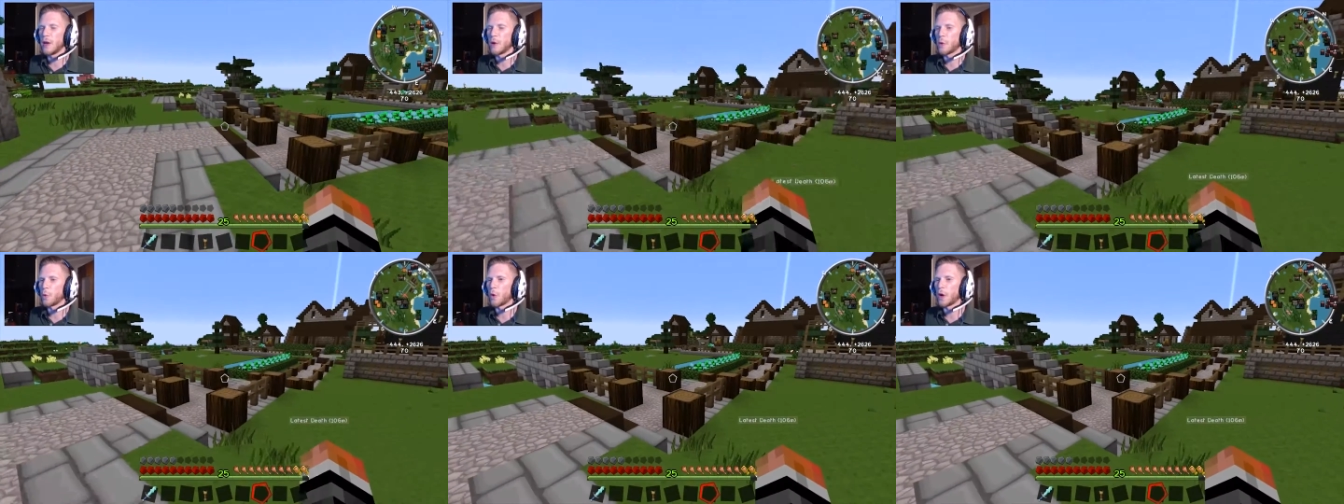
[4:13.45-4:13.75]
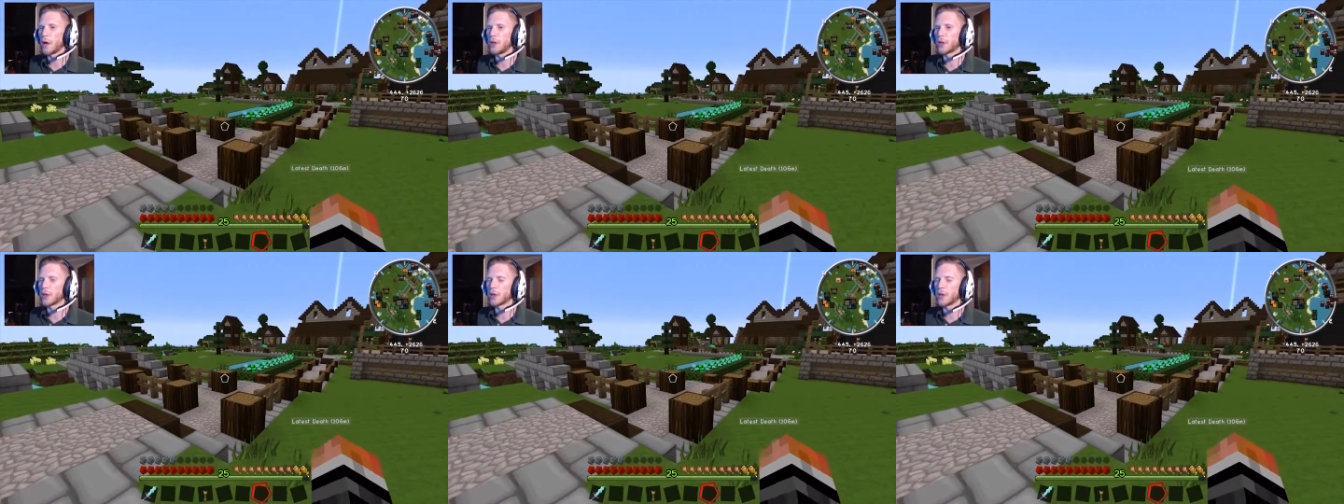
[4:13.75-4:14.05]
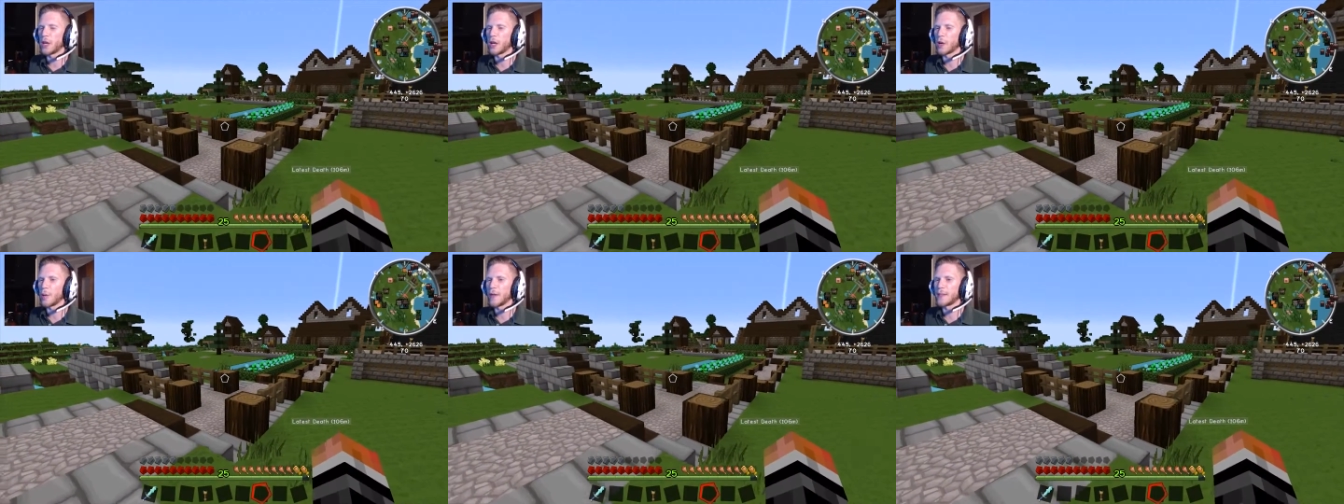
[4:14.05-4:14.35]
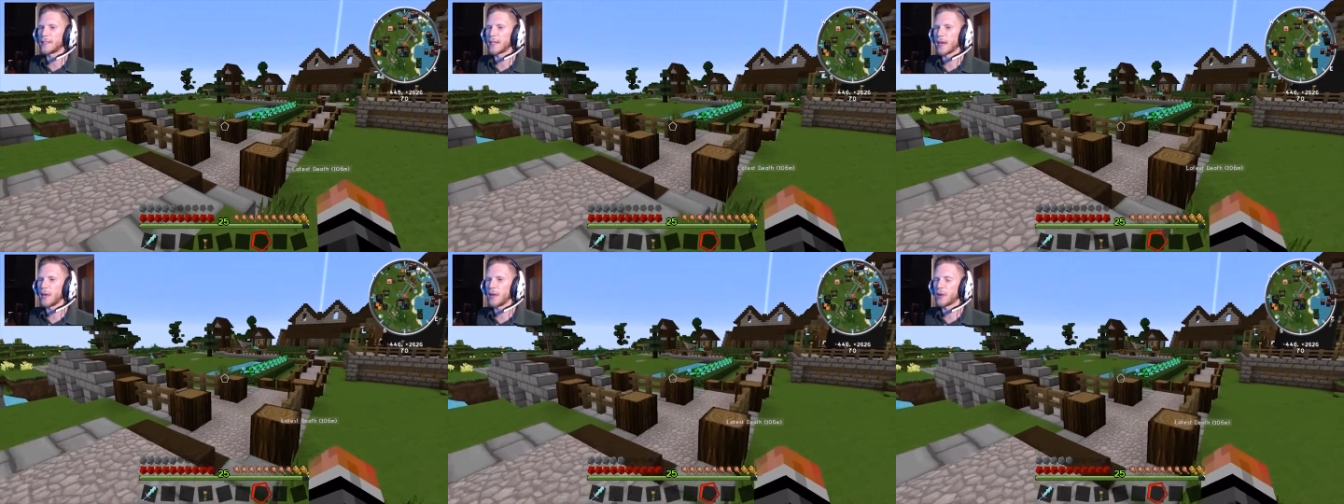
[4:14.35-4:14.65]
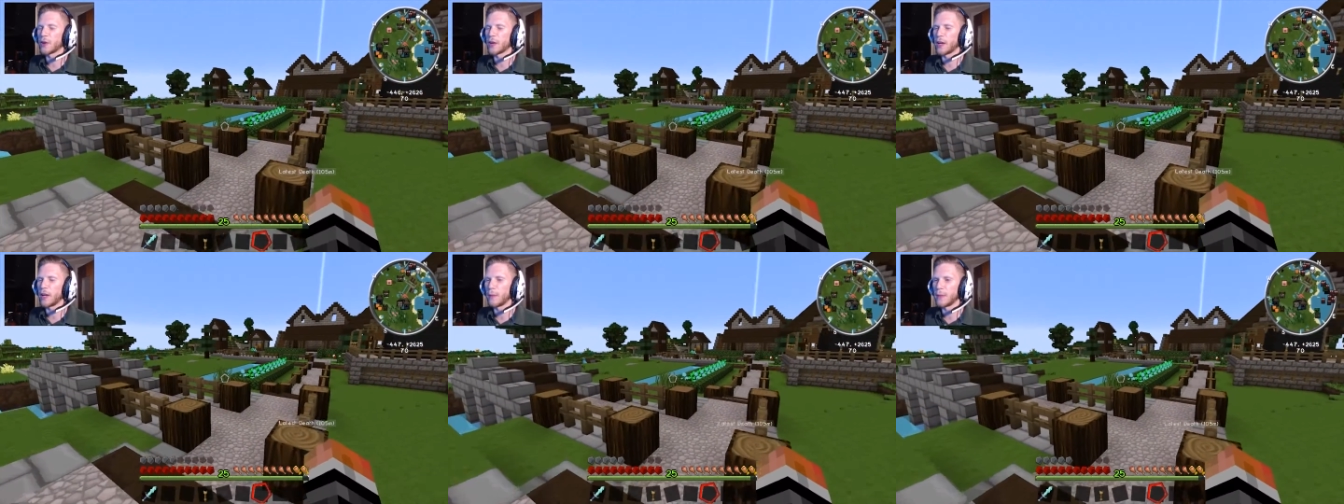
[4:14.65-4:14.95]
what you're going to hear me say,
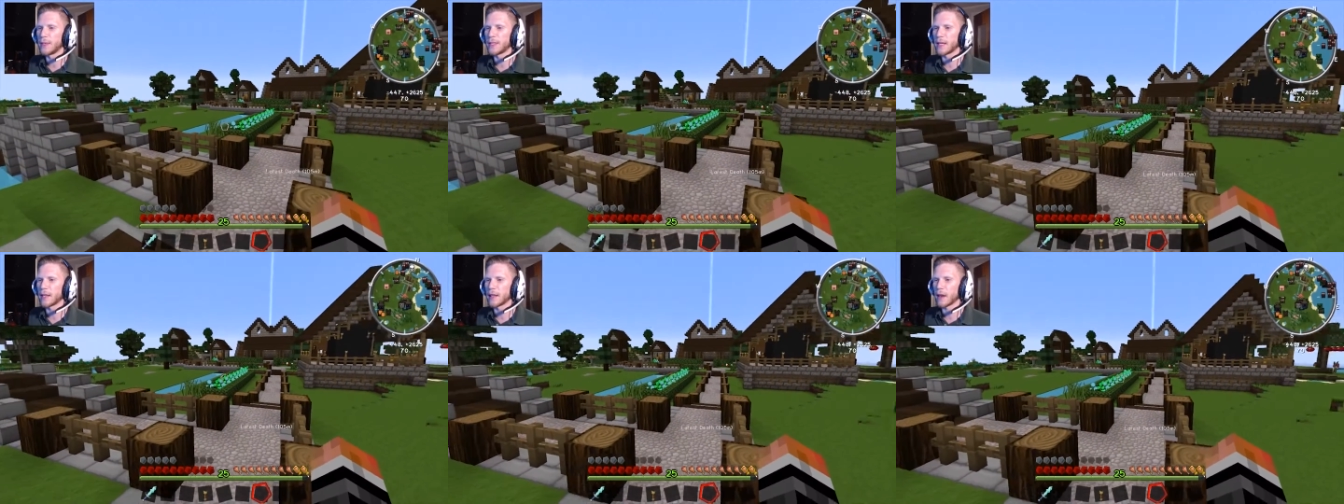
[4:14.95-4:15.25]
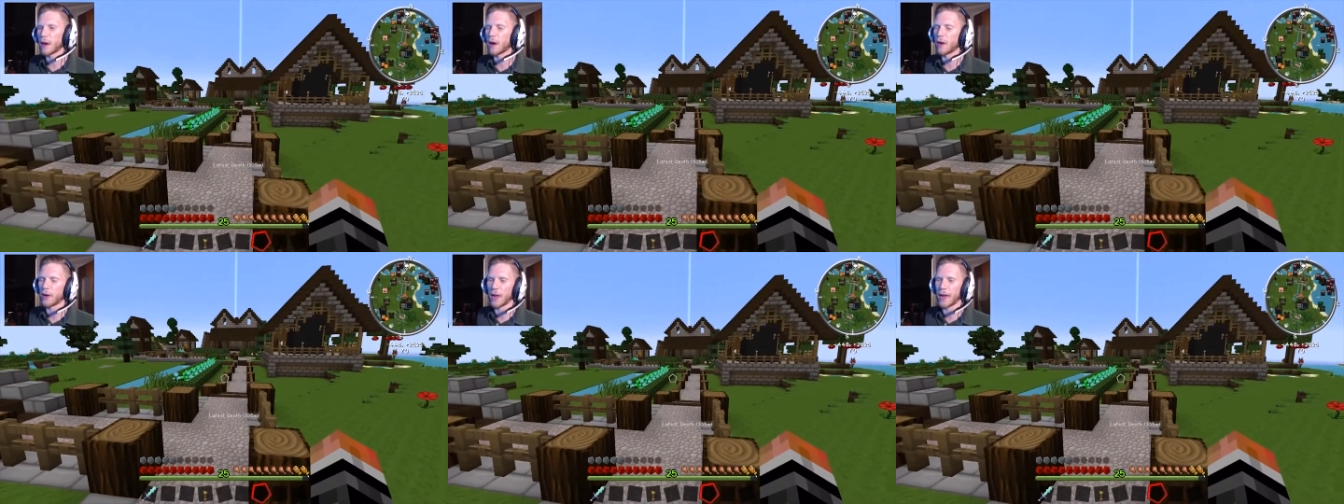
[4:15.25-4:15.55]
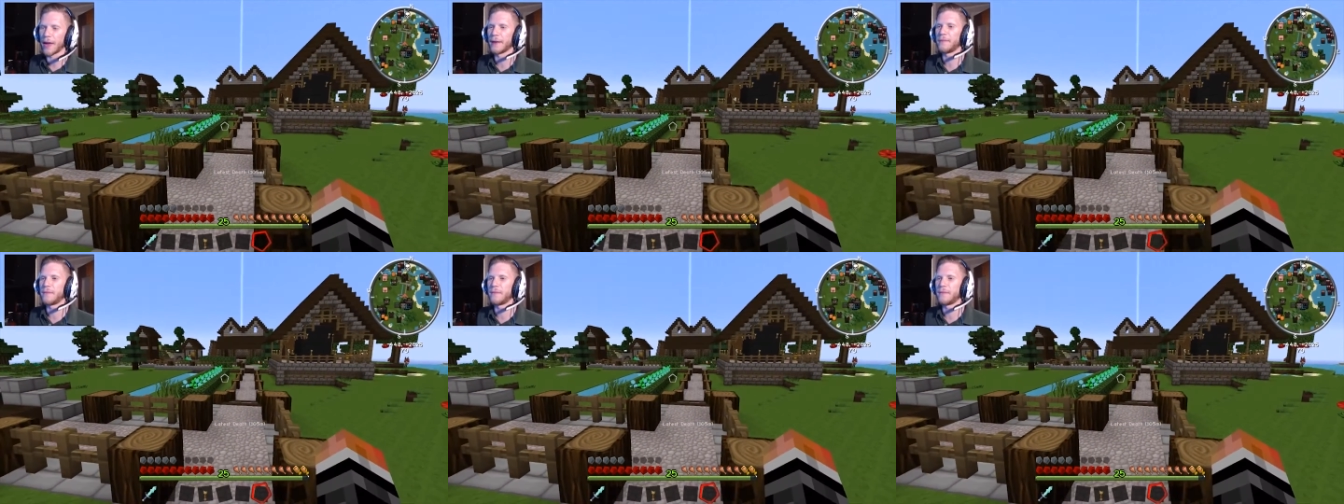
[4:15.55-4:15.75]
you're going to hear me say like, okay, I